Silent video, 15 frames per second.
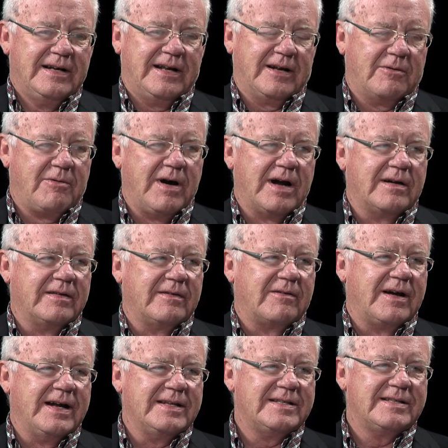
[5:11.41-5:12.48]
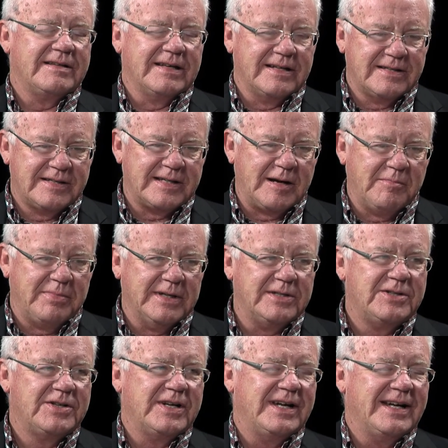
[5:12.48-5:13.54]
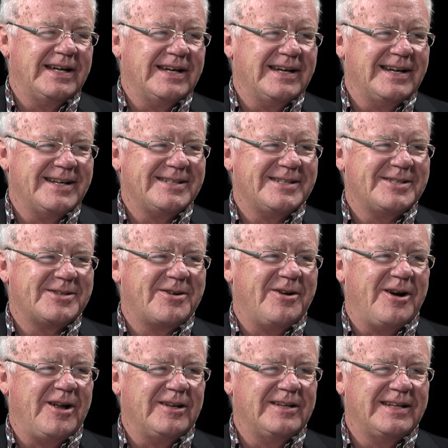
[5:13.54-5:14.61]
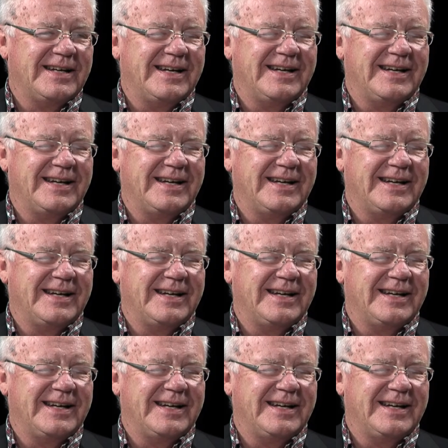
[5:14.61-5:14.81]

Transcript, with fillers: and acquire the rights, the stumpage, uh, as it's called,